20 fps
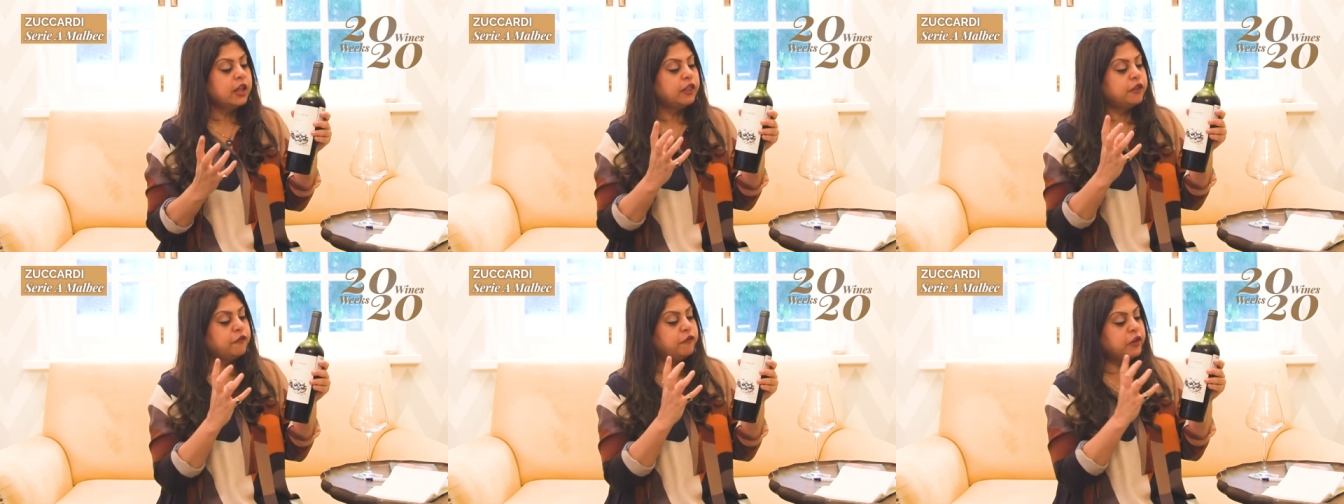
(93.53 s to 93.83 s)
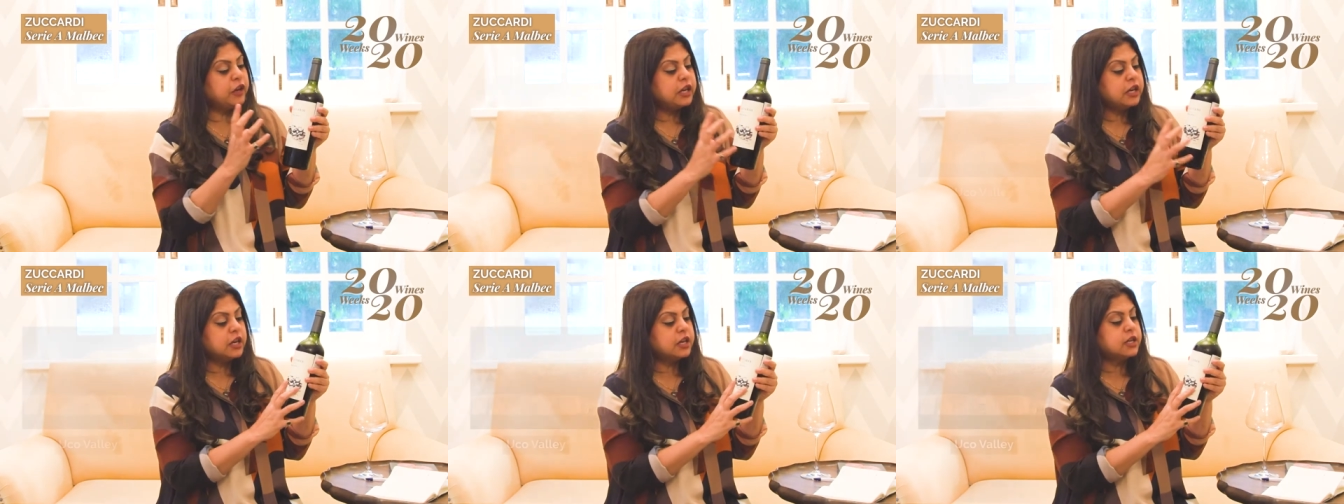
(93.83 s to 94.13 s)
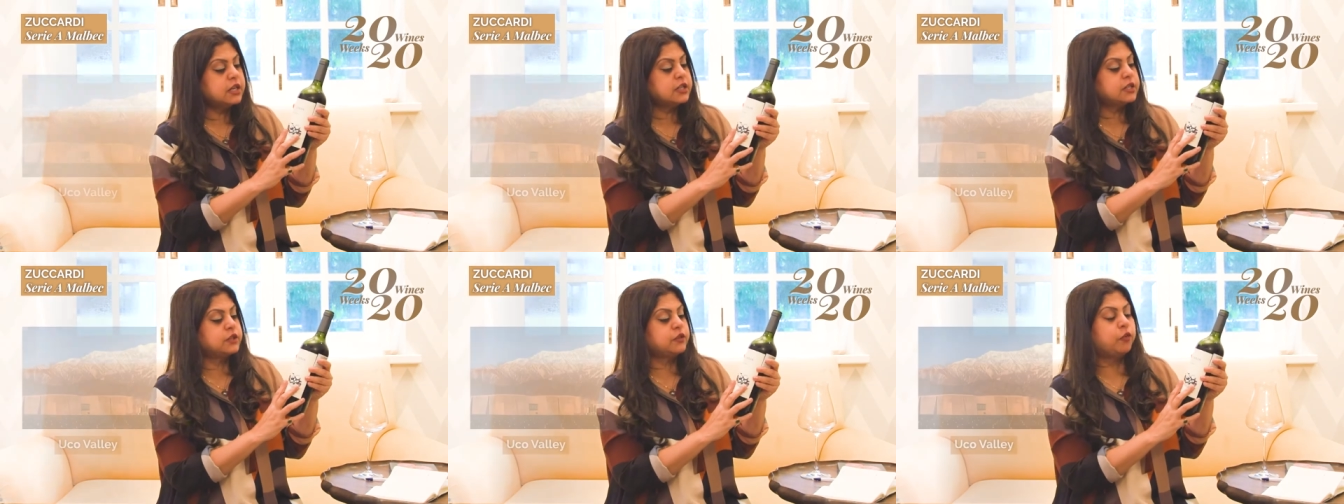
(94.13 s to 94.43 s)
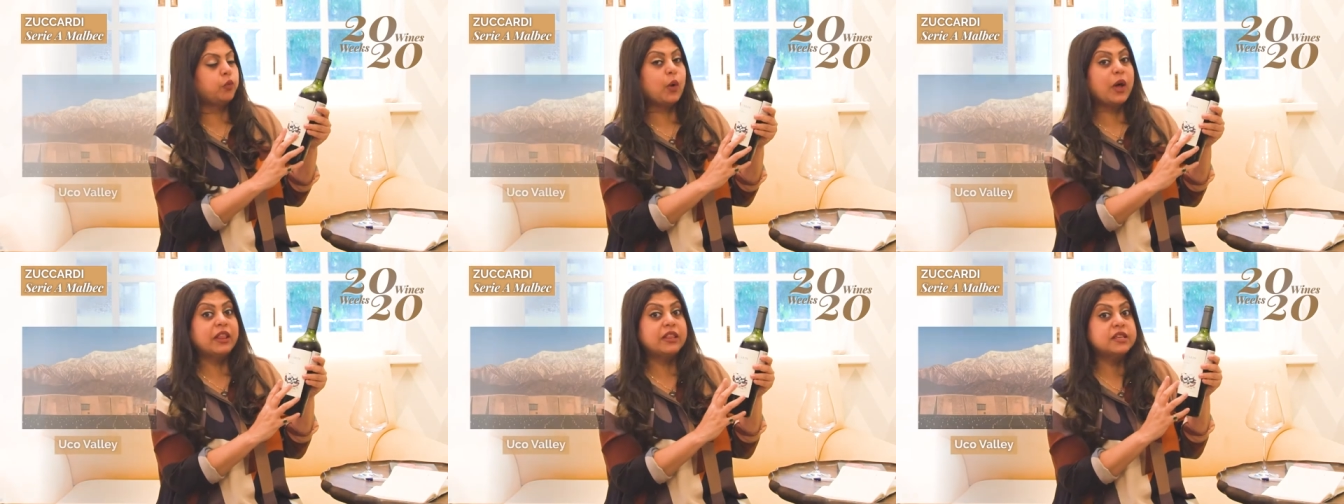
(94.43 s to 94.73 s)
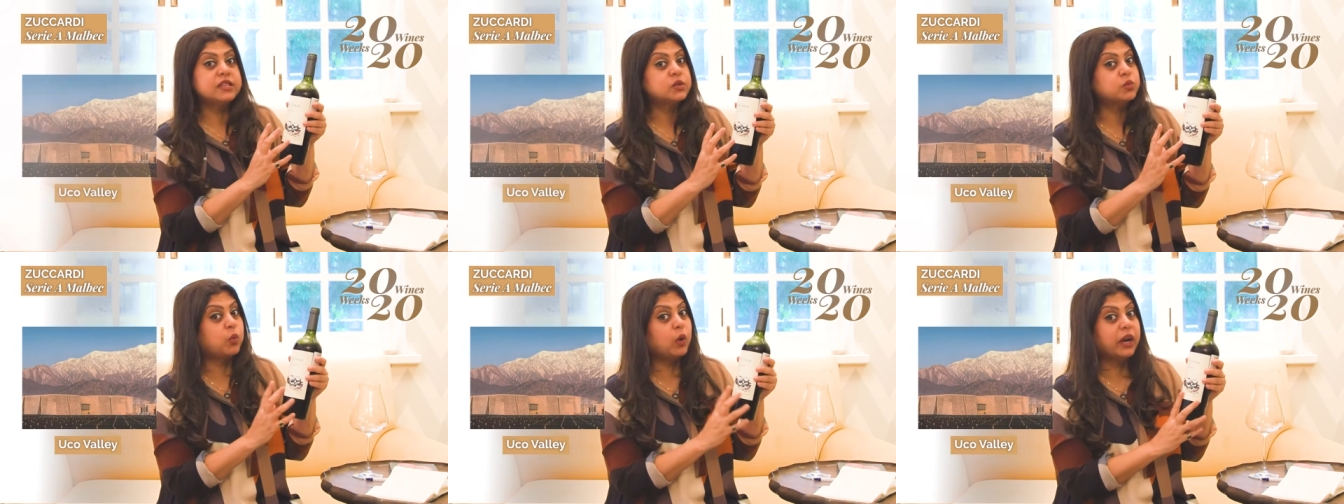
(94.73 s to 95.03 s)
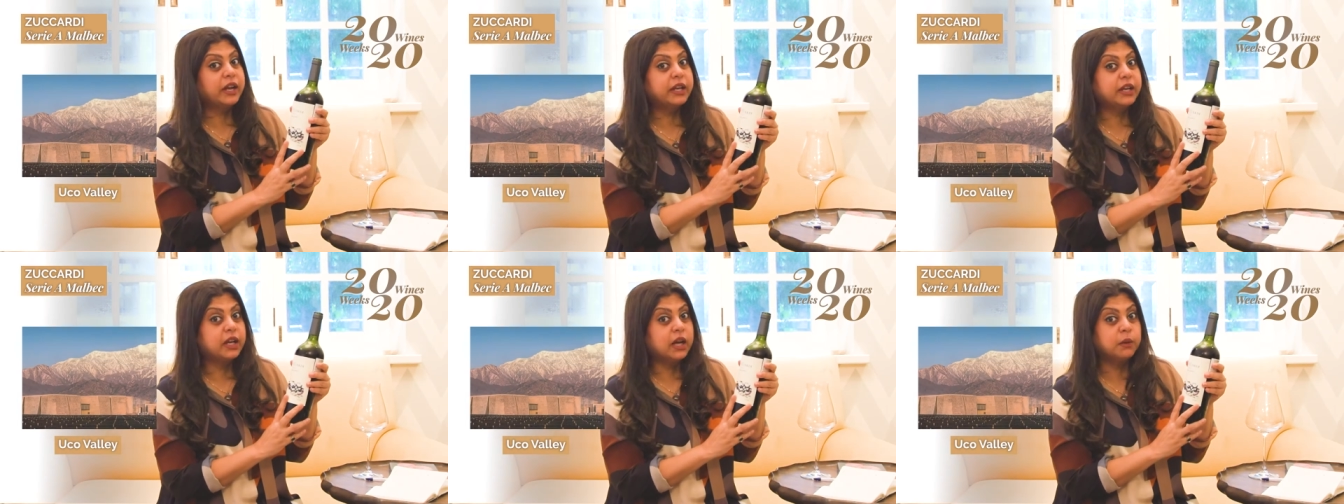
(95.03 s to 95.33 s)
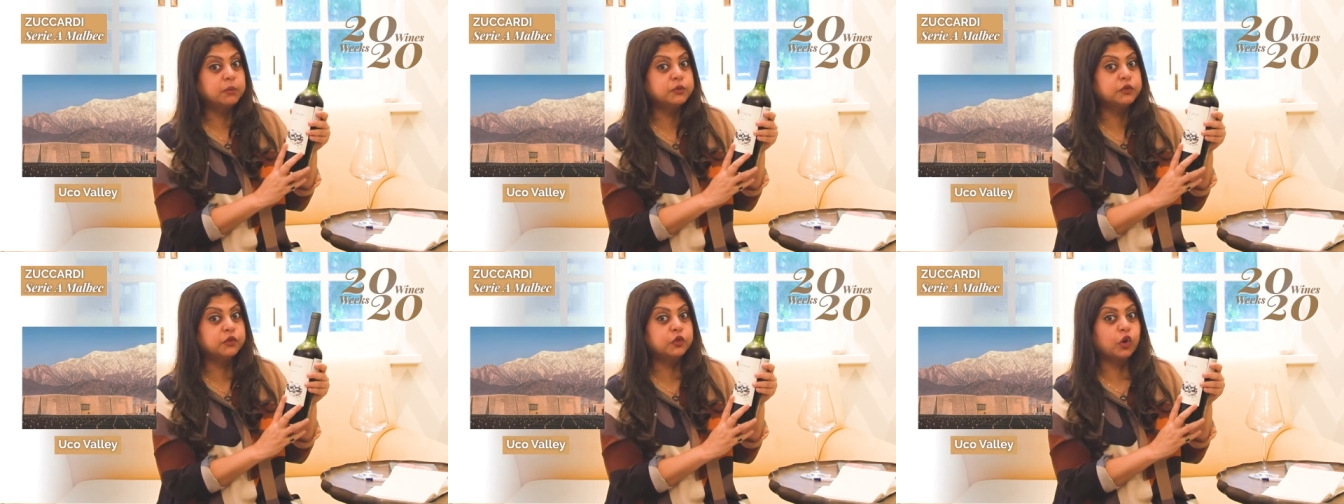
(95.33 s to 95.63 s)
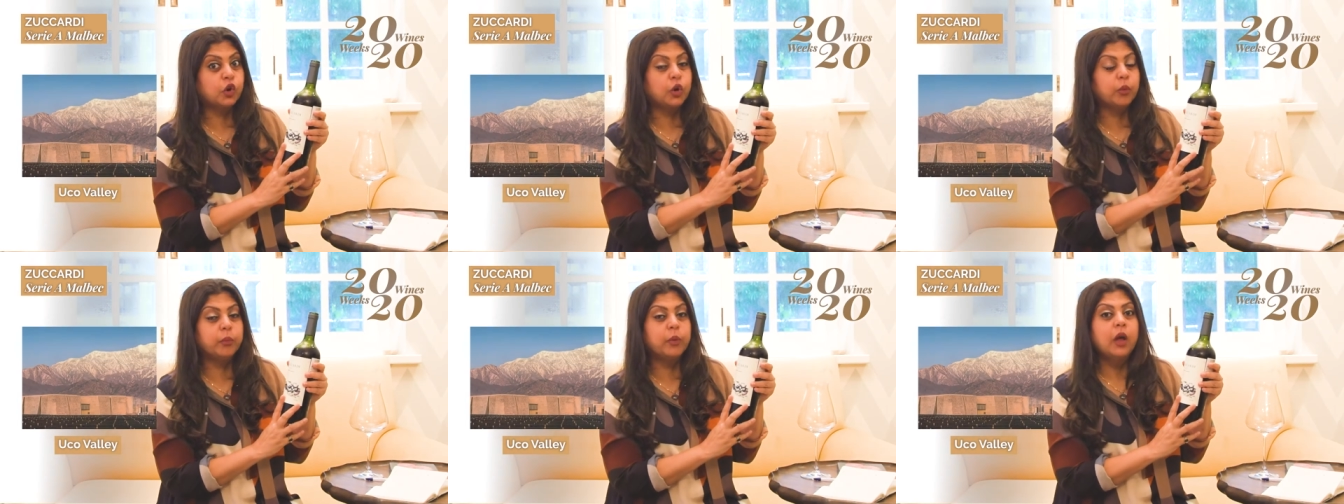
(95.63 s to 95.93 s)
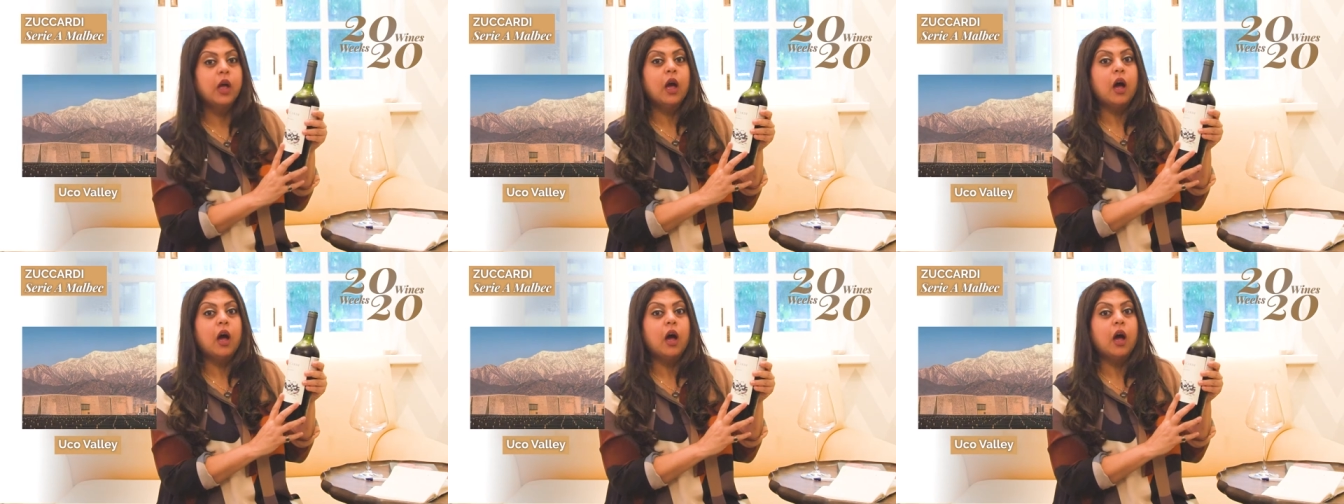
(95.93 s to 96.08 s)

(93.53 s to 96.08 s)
The vineyards where this wine comes from